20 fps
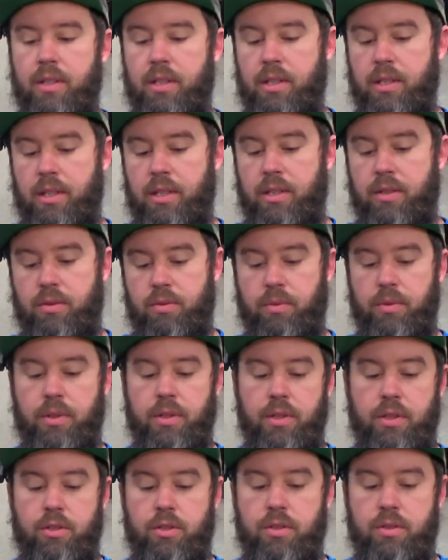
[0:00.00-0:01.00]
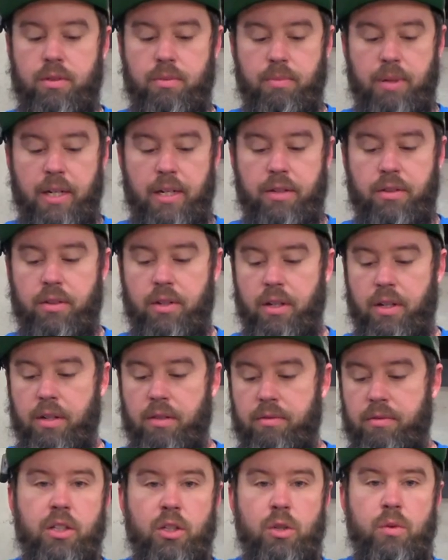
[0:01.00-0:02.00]
It's really just a matter
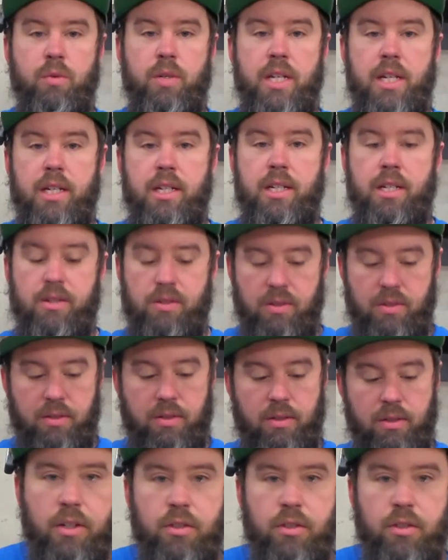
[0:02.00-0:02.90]
of uniqueness.